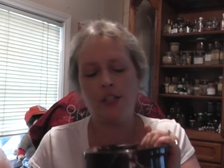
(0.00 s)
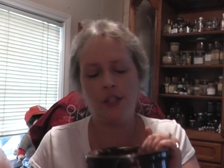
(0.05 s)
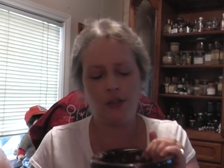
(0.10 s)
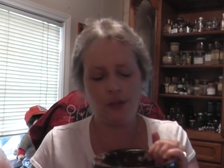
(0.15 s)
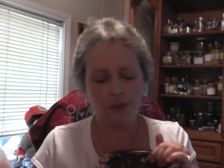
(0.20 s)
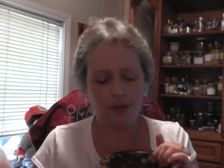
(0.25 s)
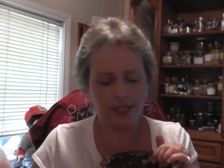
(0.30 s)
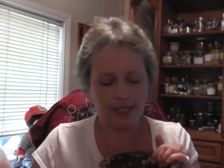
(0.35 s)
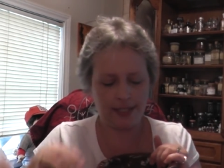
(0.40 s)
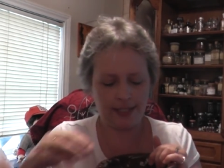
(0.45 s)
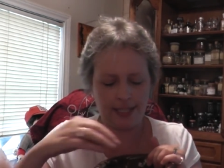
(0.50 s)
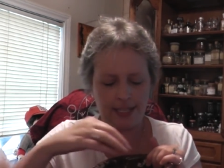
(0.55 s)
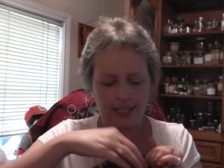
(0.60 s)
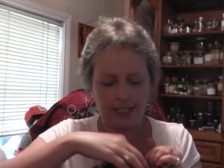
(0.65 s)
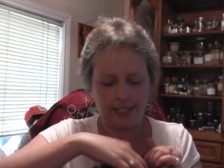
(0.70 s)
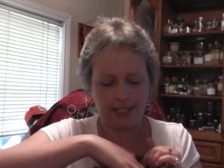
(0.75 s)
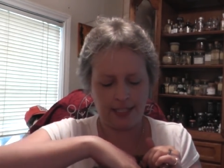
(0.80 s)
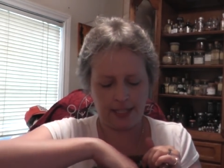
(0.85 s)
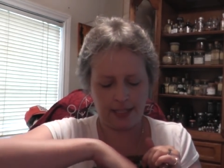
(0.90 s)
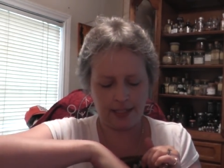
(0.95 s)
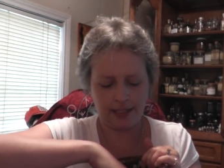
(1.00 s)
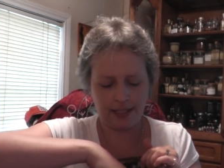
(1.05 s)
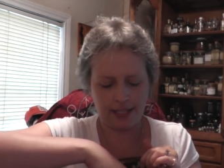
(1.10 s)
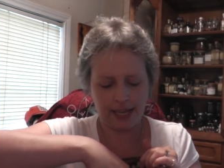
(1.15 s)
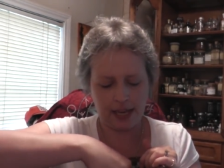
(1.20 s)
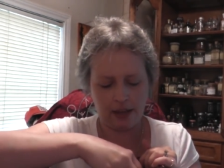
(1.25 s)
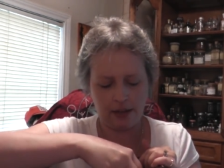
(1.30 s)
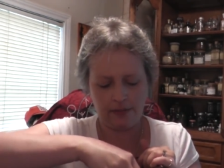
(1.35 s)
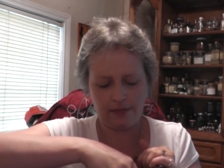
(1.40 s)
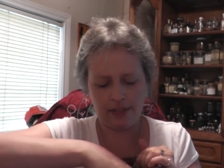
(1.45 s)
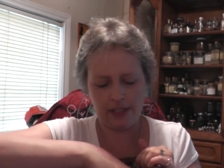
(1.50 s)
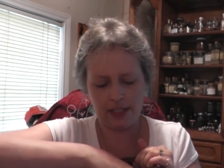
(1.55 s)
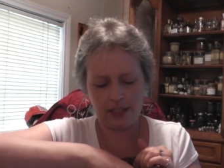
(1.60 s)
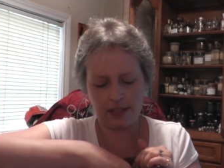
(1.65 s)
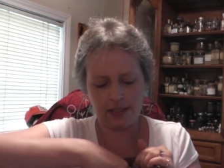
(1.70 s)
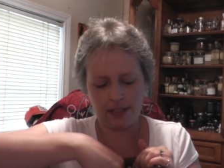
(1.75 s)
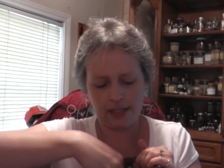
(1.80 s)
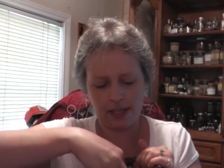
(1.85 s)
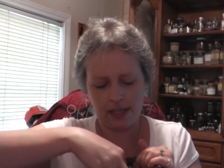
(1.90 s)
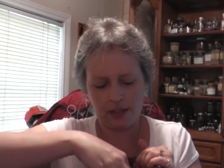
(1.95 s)
do is get dust out of
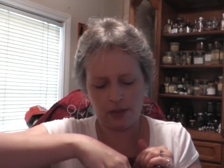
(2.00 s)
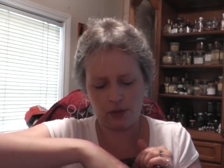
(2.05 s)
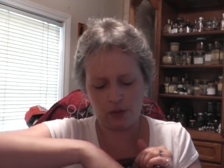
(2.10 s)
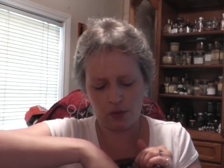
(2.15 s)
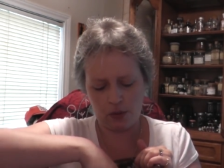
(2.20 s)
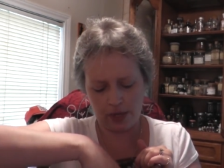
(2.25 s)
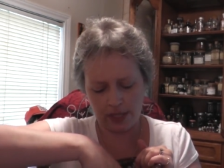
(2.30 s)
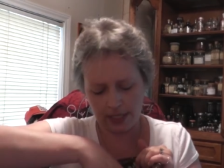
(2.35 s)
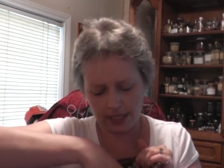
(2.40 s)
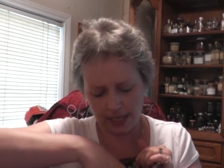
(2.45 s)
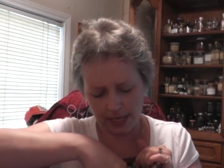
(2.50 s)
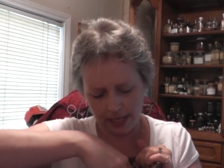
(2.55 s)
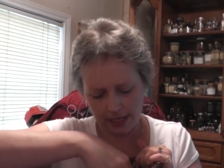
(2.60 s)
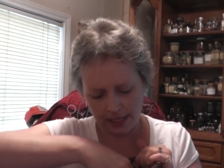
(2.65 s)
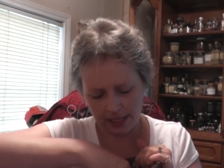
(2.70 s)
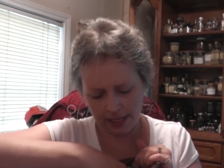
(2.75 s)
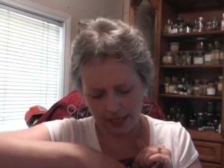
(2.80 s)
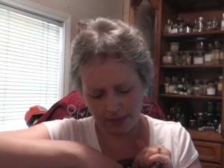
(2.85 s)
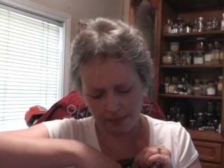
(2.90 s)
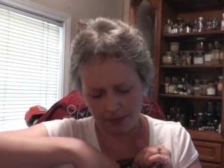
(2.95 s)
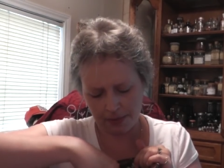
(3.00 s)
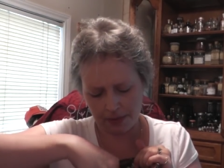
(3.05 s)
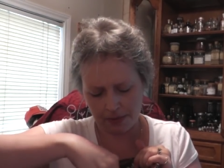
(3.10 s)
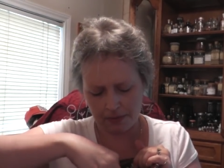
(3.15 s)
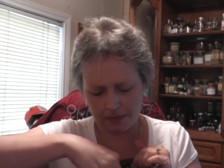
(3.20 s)
this, and you're going to end up,